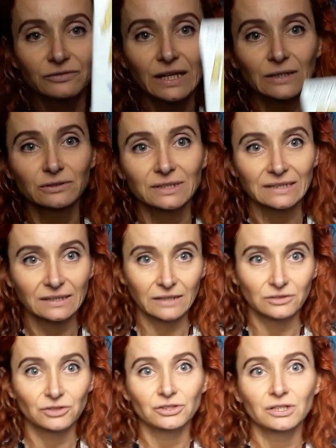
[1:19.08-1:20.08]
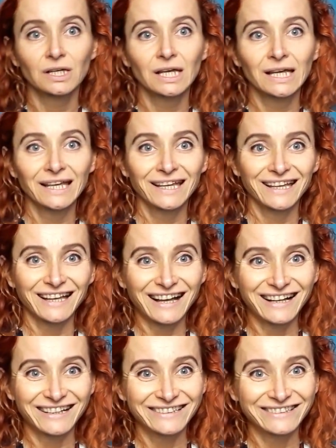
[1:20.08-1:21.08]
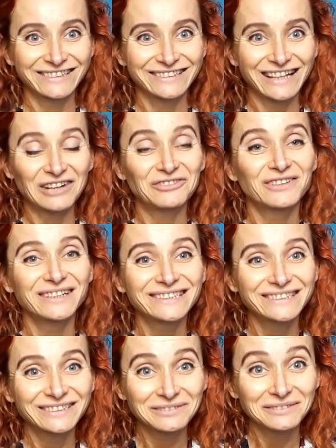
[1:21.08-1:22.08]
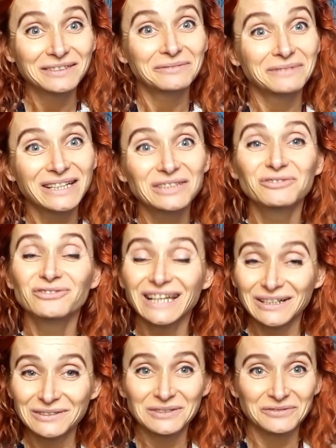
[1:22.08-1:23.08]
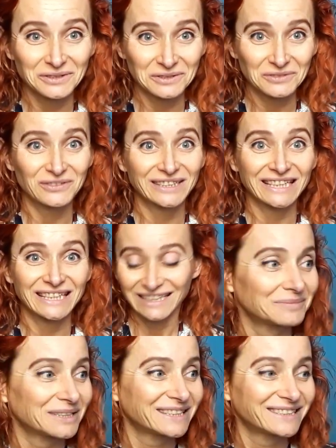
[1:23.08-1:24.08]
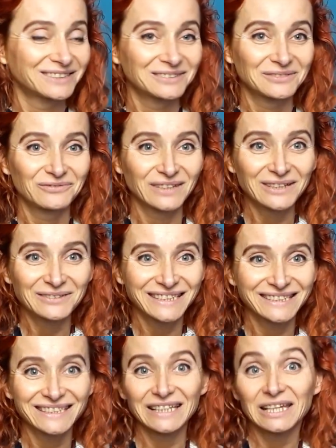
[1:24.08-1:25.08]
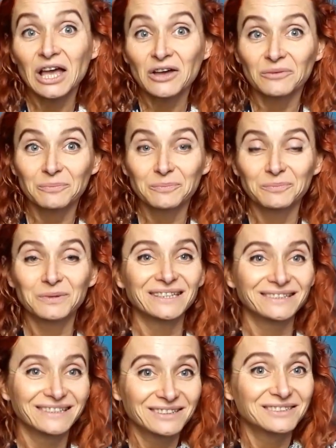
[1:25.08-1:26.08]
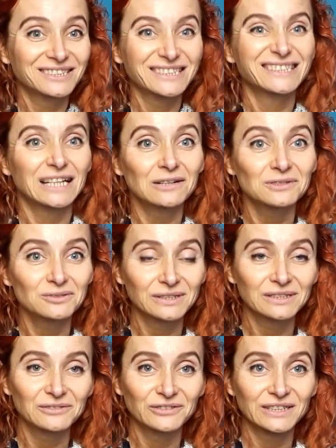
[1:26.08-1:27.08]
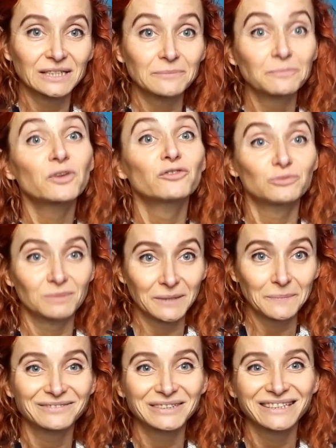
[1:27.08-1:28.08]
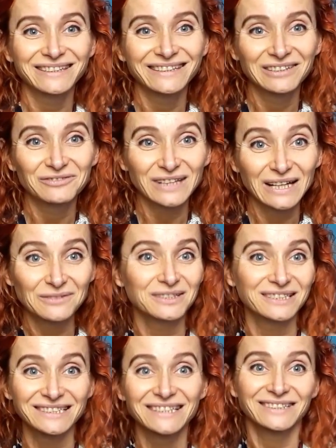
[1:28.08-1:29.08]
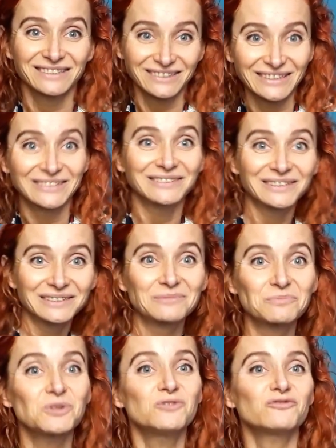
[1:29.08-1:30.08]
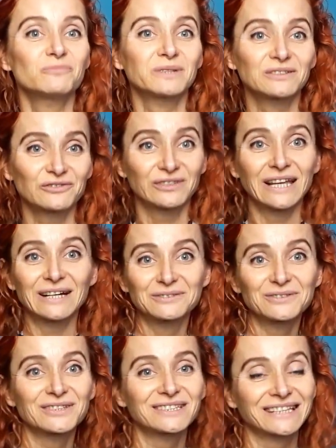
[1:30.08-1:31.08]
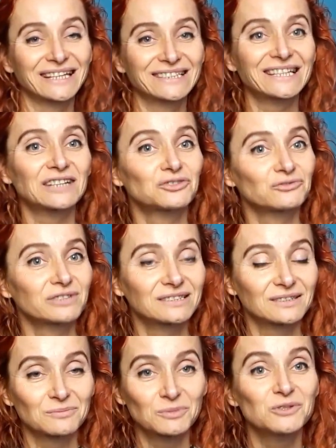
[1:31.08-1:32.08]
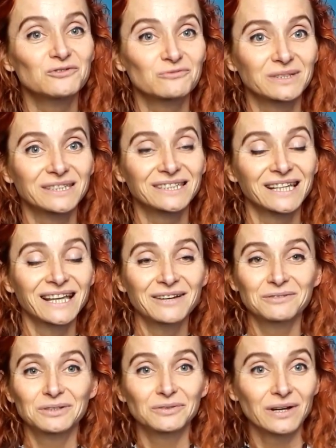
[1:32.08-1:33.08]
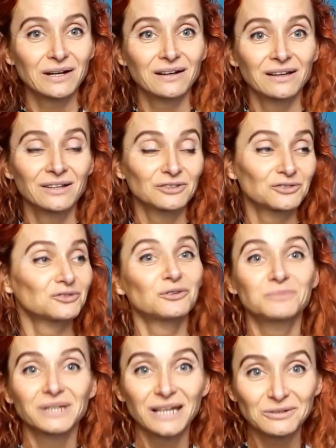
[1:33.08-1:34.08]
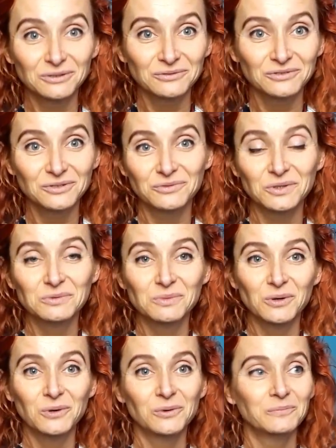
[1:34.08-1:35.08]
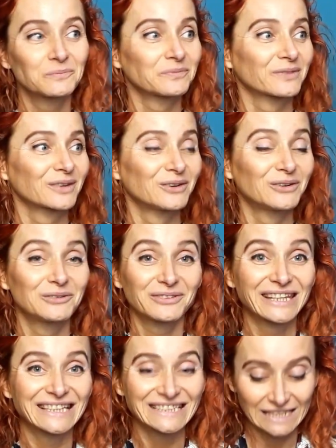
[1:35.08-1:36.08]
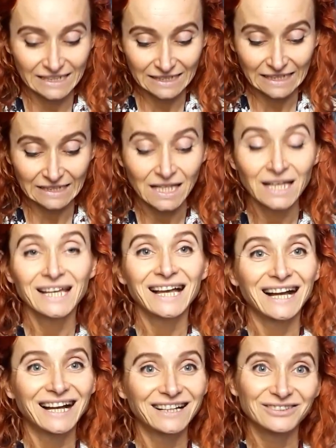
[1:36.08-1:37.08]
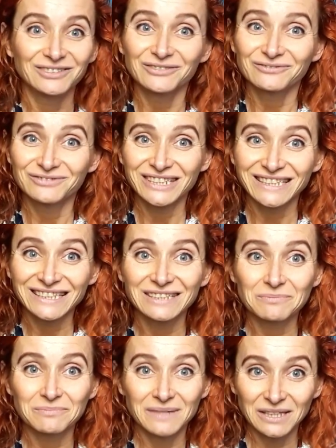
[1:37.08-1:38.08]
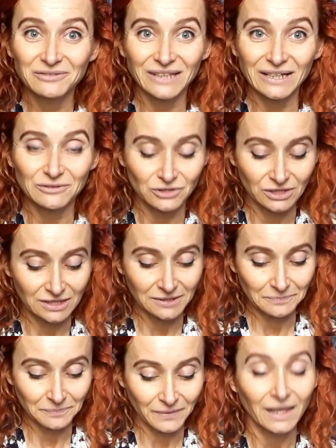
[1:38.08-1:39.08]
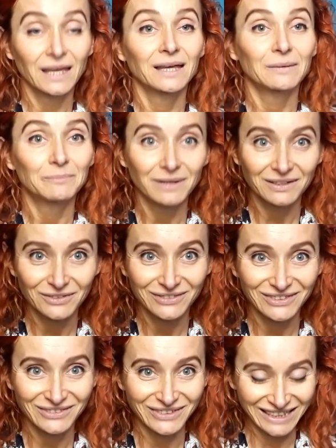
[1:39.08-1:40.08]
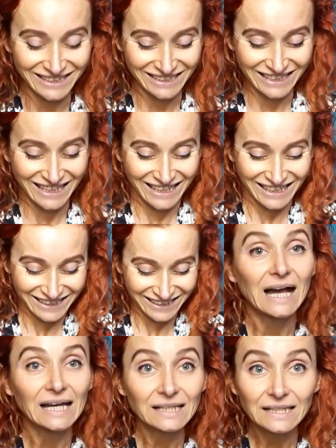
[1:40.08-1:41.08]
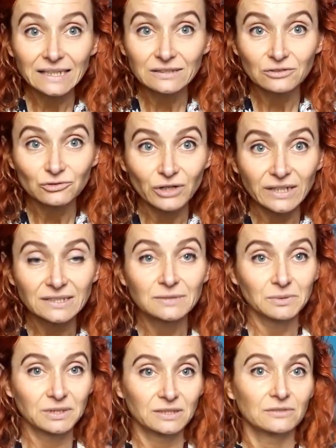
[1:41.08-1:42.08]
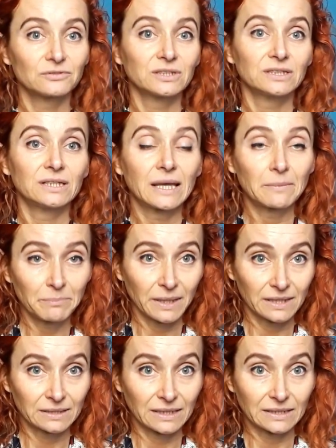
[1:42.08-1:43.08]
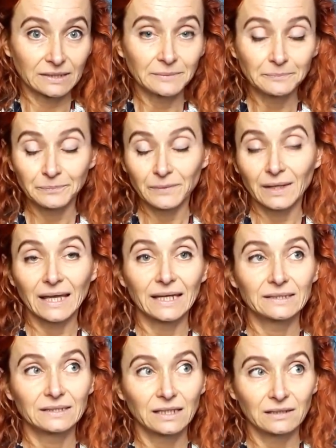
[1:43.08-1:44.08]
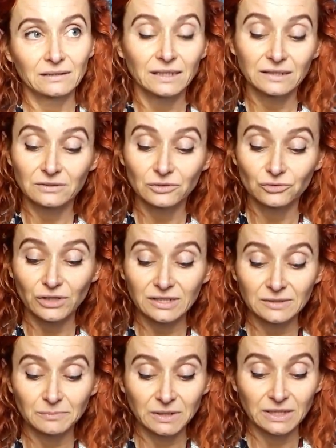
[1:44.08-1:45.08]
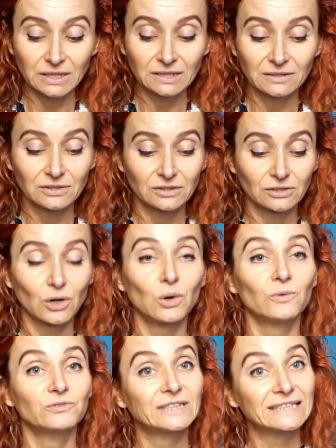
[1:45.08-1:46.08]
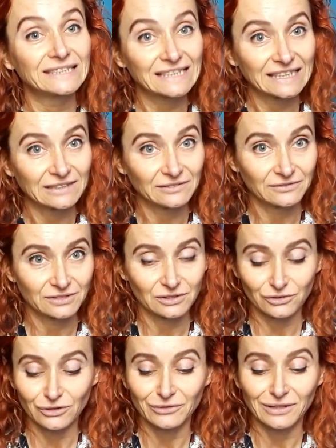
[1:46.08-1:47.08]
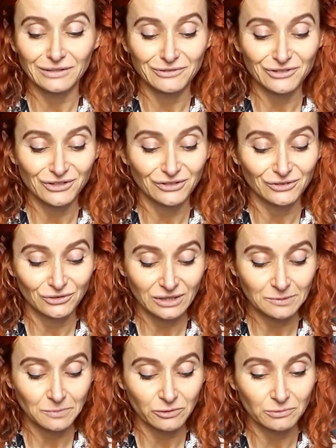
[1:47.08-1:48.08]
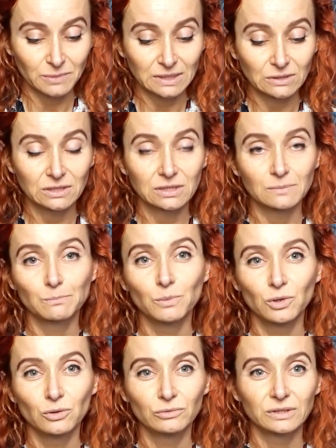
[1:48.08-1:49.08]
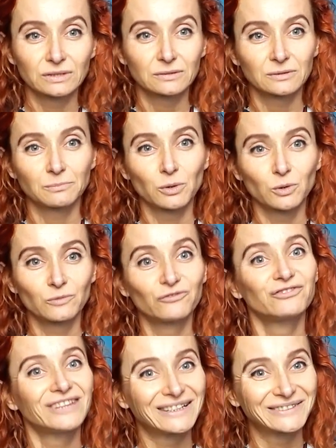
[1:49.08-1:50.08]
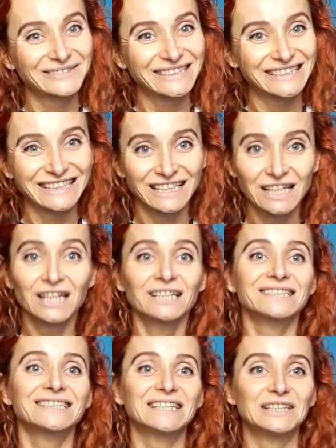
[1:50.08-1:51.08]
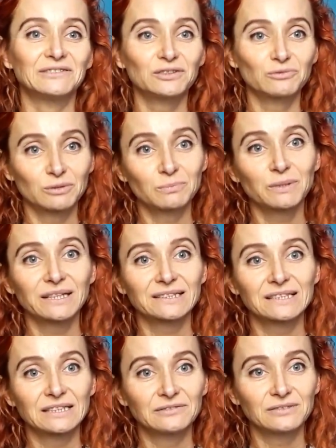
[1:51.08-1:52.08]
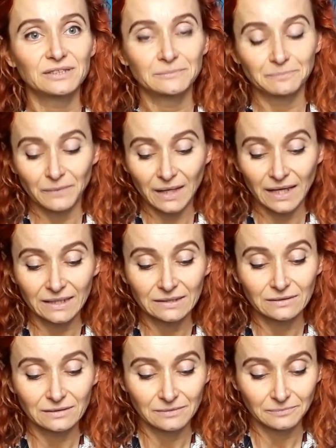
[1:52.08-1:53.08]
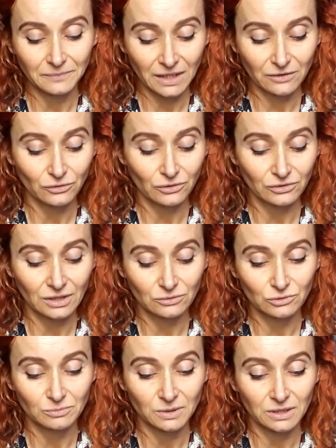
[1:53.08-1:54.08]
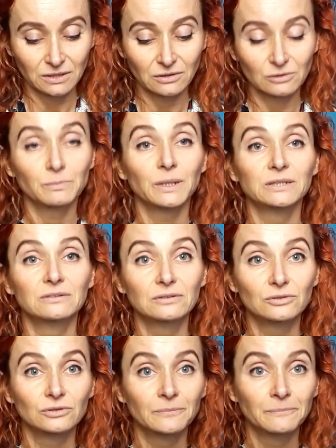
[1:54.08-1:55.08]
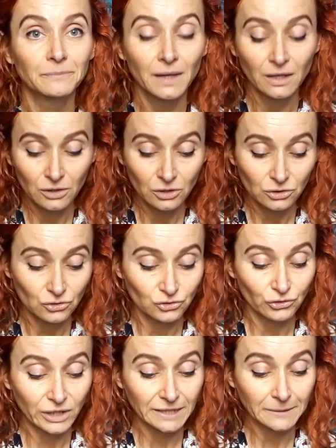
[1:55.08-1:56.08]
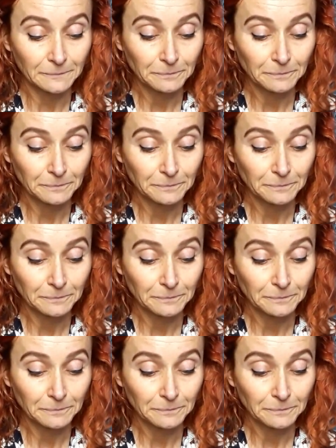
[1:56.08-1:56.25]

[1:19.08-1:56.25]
flounce attached. I find the word flounce very funny, because flounce is like, it just sounds really funny for me. When I think flounce, it's like, you know, the movement, flounce, exaggerated movement when you are storming out of the room or things like that. I don't generally make flounces. Back to the dress. I like the dress because of the empire line, and I like the dress because of the sleeves. So I wanted to experiment more with more flouncy sleeves, with bigger sleeves, and I thought that would be a good pattern to try.